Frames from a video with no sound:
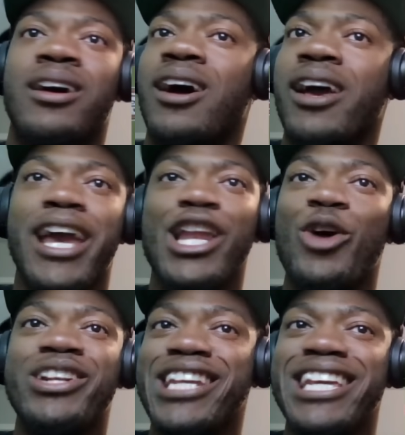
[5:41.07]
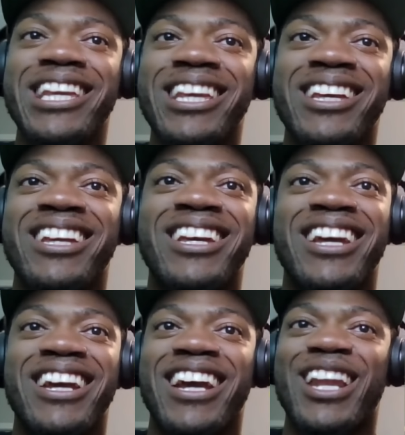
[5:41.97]
Ain't no D
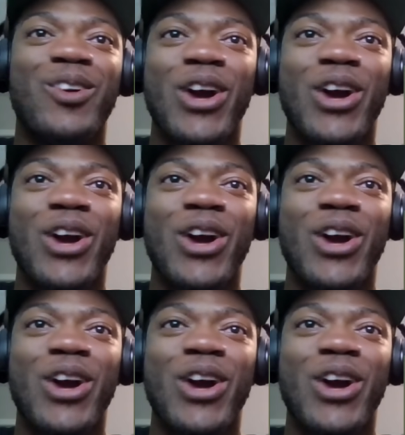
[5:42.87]
in the